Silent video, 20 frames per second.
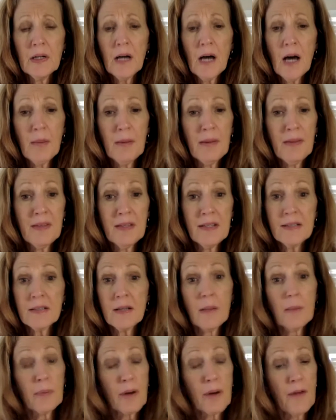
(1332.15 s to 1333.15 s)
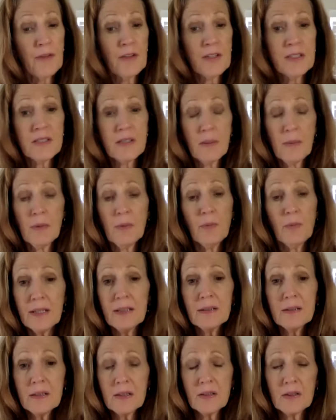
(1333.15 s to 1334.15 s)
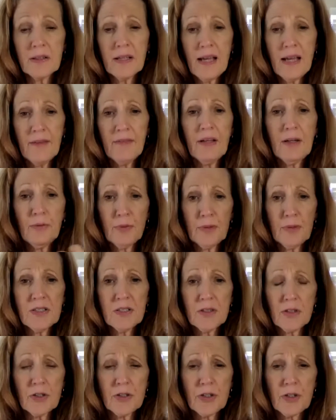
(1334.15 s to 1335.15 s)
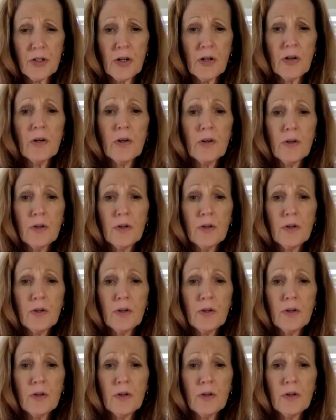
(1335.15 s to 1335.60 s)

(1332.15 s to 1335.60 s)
And these nonprofits, we literally have a researcher